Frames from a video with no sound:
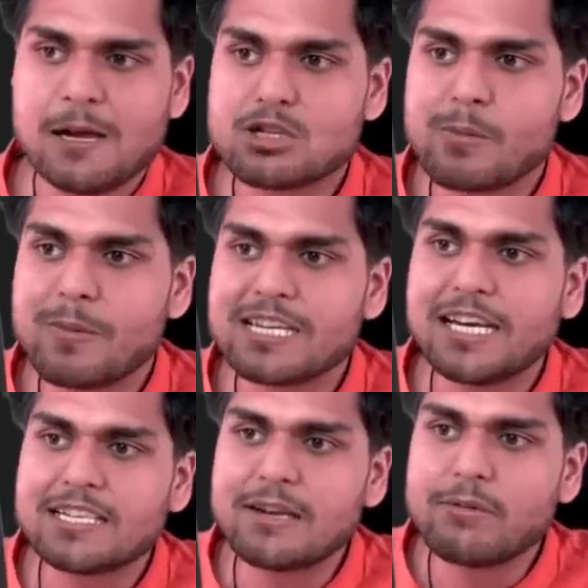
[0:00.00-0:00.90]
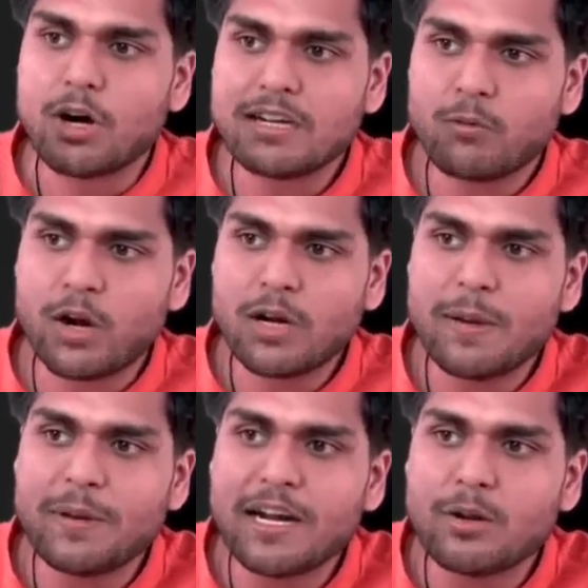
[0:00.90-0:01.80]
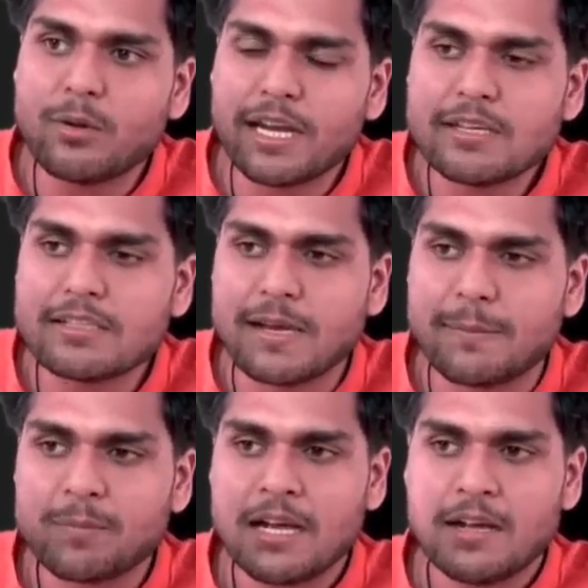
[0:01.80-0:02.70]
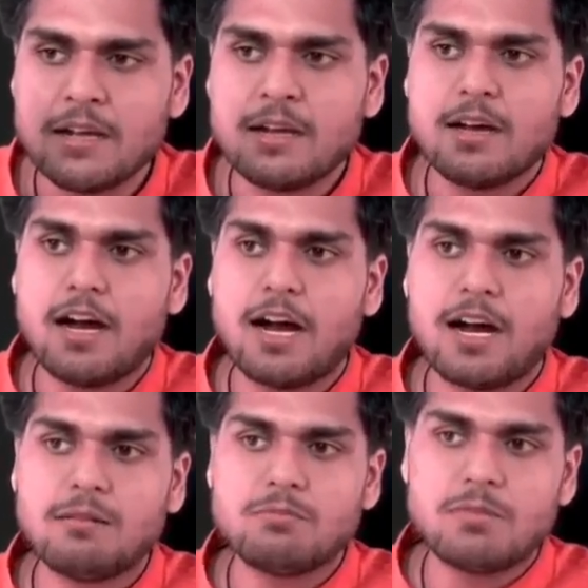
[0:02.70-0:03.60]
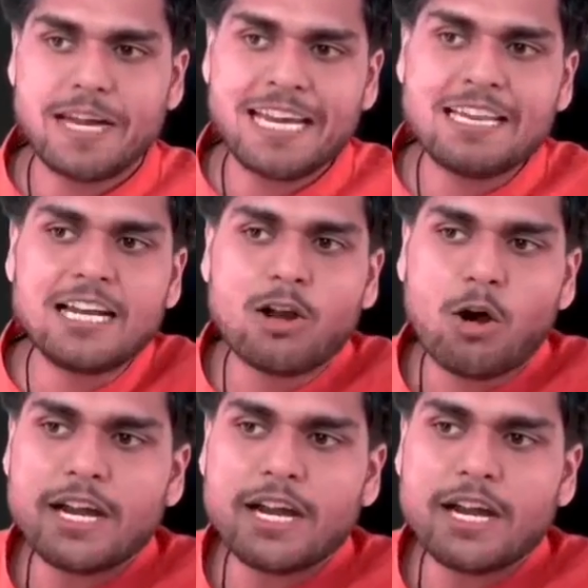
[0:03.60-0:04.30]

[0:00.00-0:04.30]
So basically, see what people are doing is, see, in the login